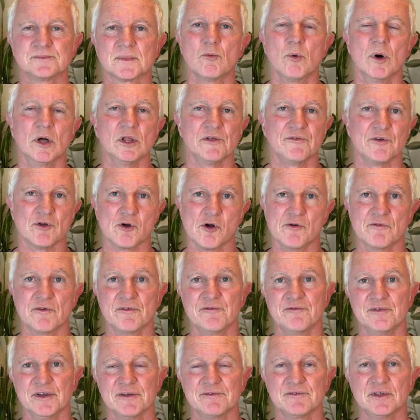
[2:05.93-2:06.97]
Well, if you're over
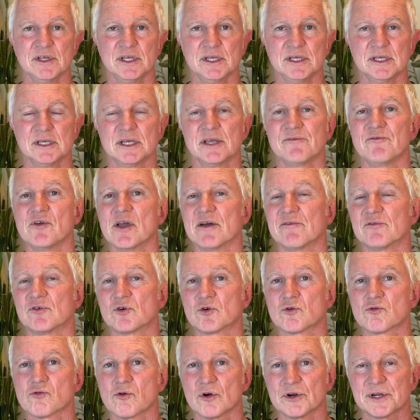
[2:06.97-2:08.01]
50, if you have
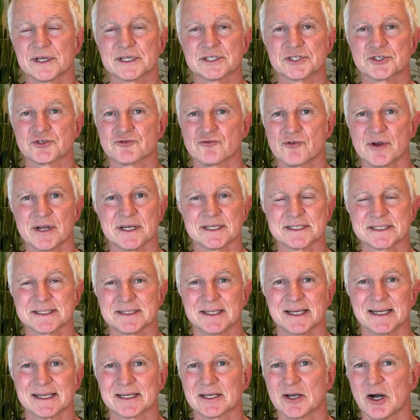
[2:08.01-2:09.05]
chronic stress,
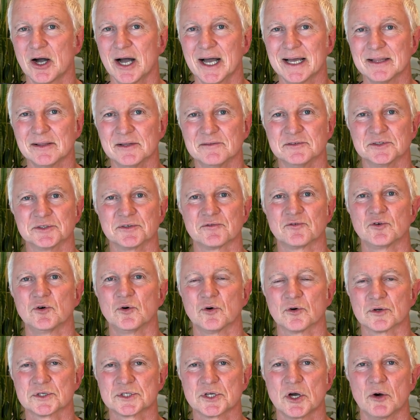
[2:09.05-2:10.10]
like high levels of
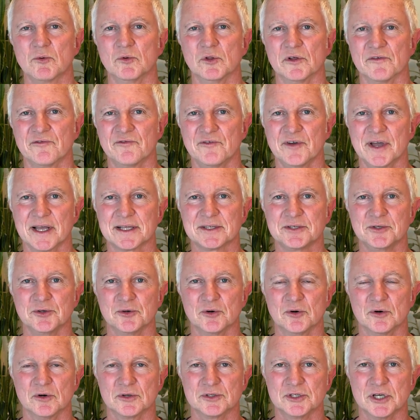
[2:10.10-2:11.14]
cortisol will affect
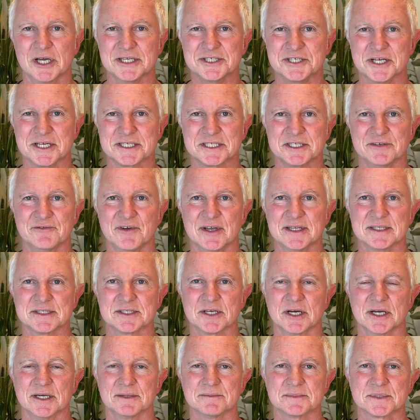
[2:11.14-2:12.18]
your digestive
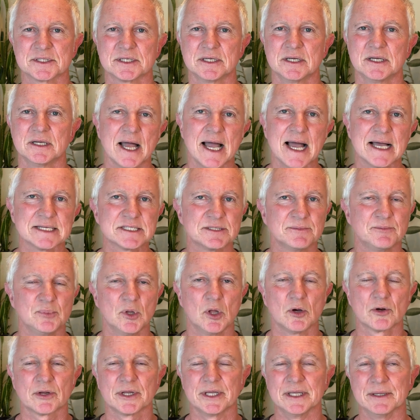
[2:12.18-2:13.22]
enzymes. Acid
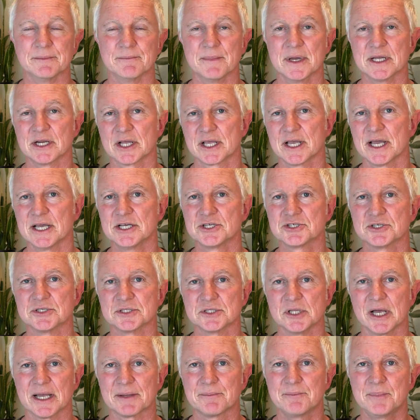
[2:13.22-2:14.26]
blocking
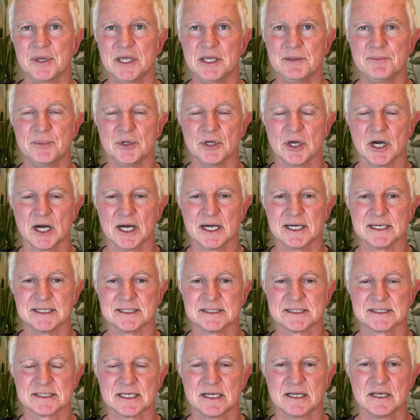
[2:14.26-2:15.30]
medications like
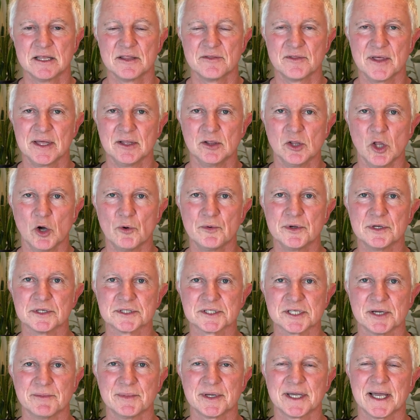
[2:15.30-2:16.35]
PPIs, they lower your
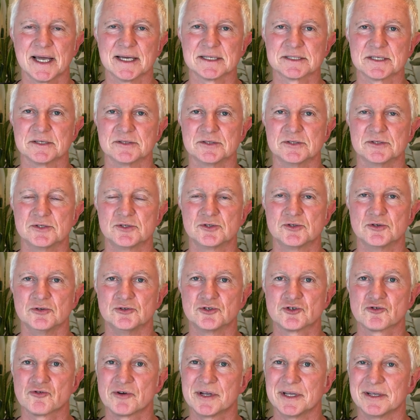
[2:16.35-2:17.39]
stomach acid to
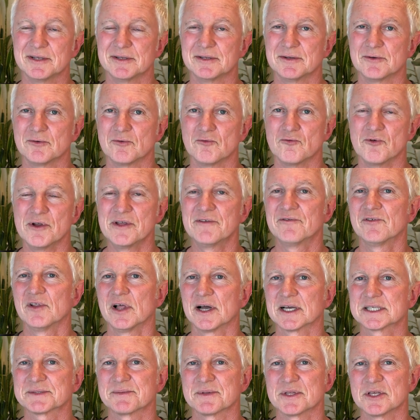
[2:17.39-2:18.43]
treat
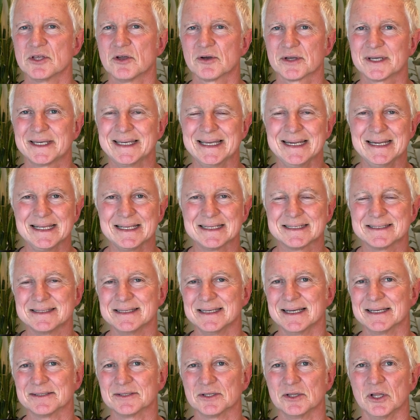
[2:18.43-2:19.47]
reflux, but they're not getting to the
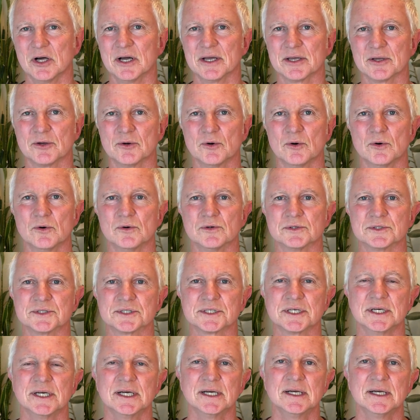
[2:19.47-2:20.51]
underlying cause.
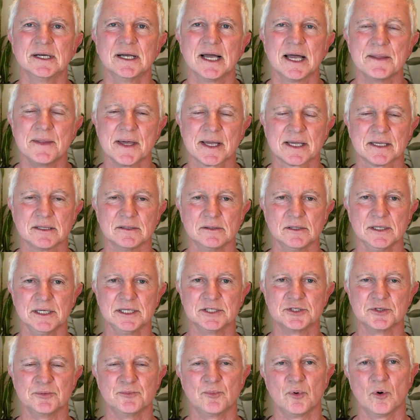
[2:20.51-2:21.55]
And that can lead
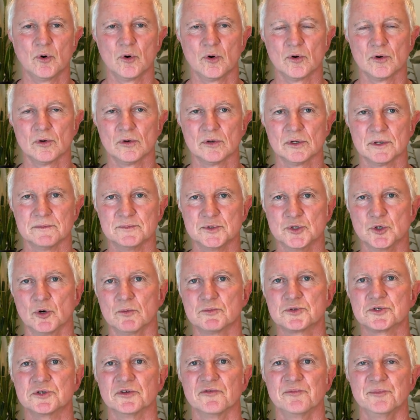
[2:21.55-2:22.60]
to poor
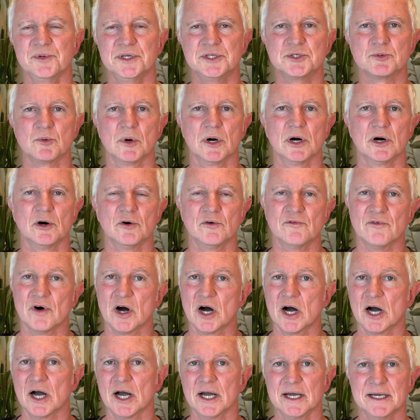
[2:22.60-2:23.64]
absorption of B12,
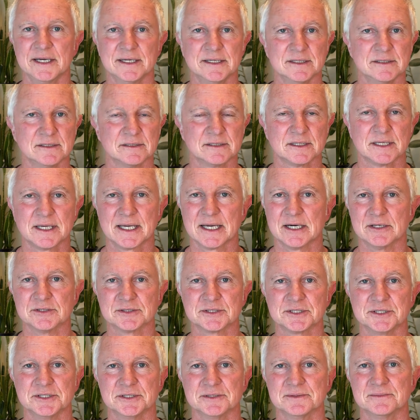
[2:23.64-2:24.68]
iron,
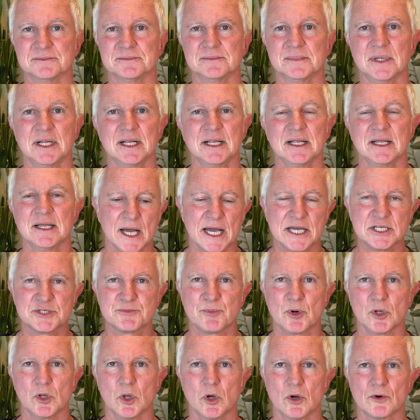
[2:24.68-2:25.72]
calcium. H.
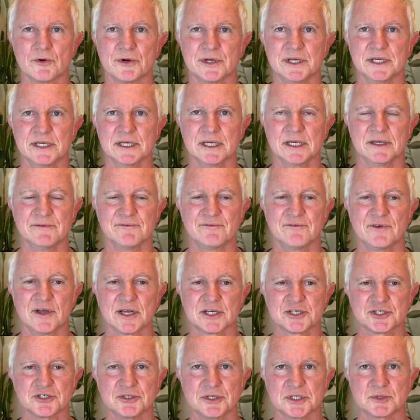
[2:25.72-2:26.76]
pylori
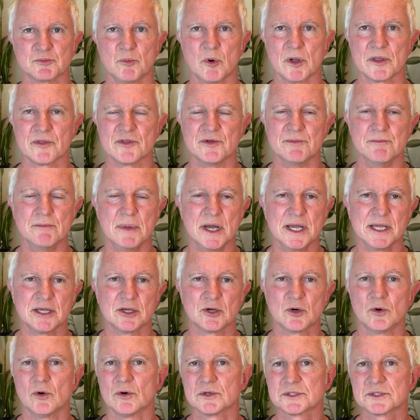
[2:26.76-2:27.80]
infection is one of the main
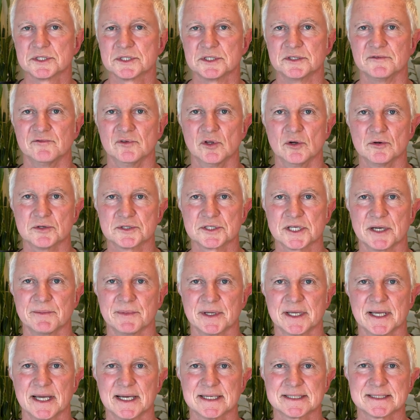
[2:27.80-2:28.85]
causes of low
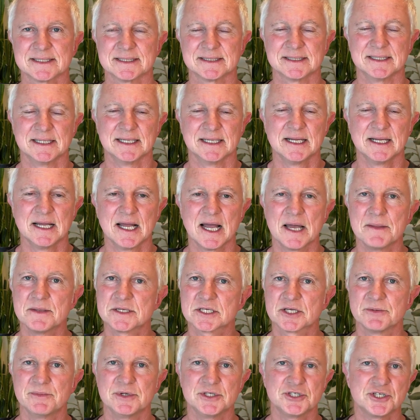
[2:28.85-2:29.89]
stomach acid. And this
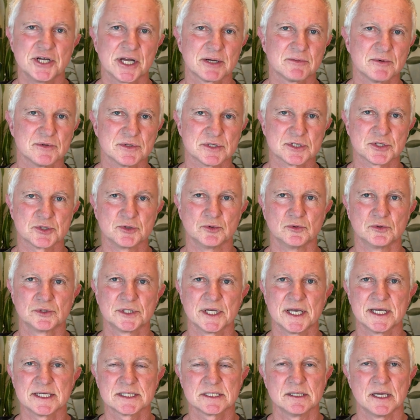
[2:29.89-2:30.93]
can be checked with a stool
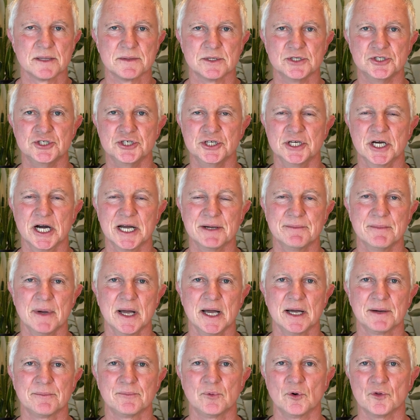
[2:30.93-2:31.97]
test like the GI
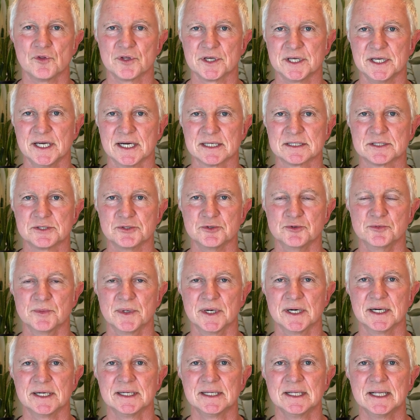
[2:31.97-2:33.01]
map or the gut
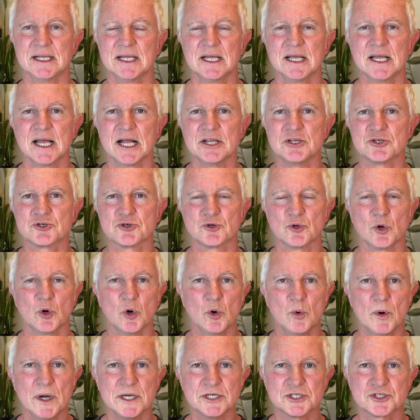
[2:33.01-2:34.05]
zoomer. And you should
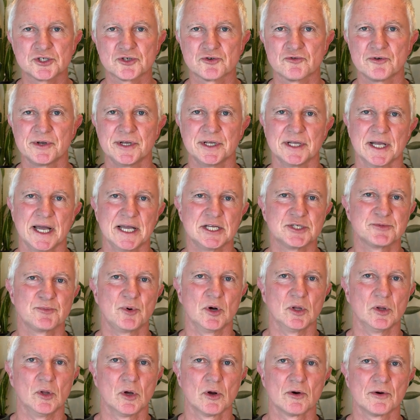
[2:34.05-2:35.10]
always treat H.
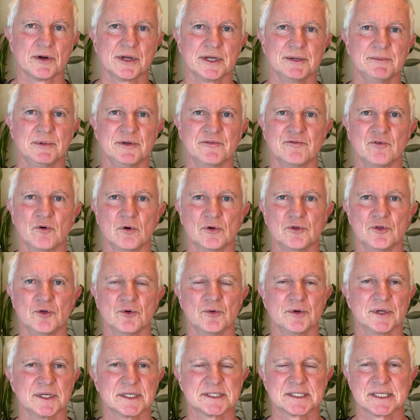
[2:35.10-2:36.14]
pylori before
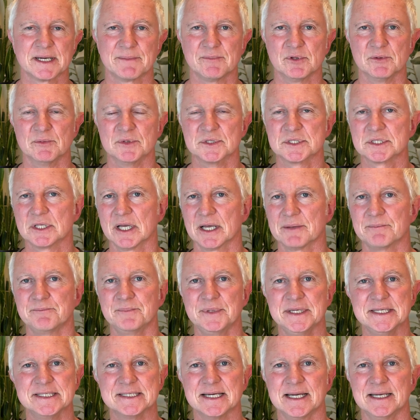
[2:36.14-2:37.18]
doing supplements like
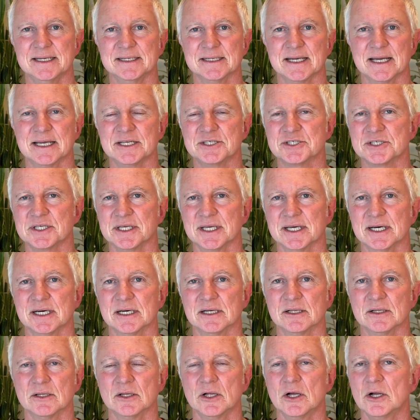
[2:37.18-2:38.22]
betaine
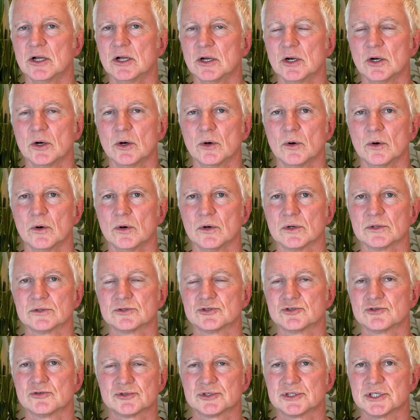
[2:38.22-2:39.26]
HCl or
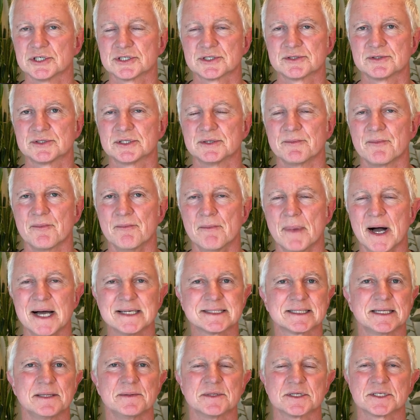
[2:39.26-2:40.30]
just
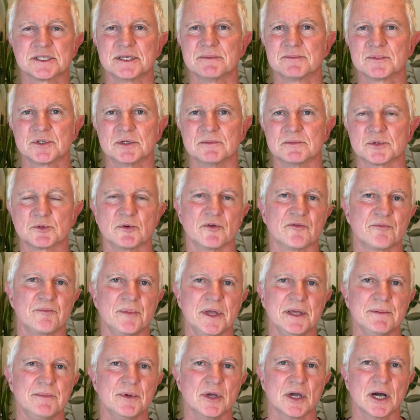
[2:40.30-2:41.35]
masking the symptoms with
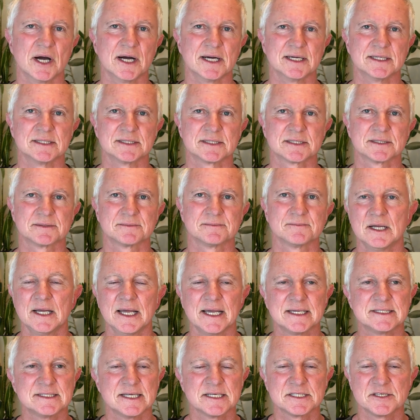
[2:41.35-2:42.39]
PPIs.
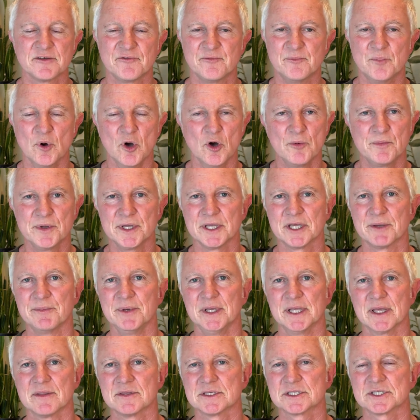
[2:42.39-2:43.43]
Excessive burping can be
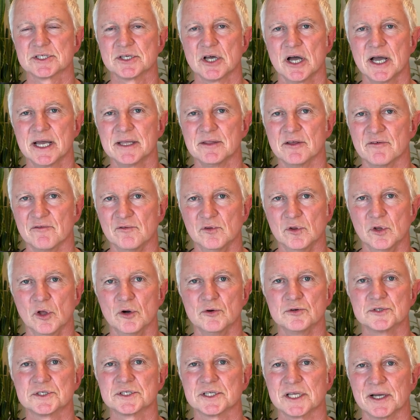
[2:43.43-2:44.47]
another sign of low
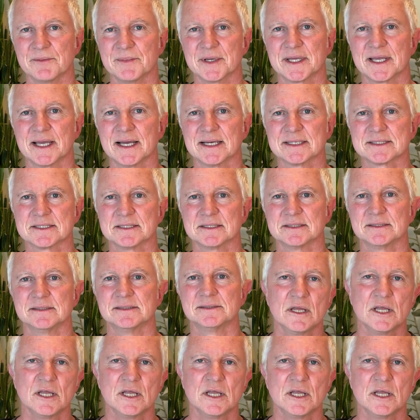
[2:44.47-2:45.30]
stomach acid.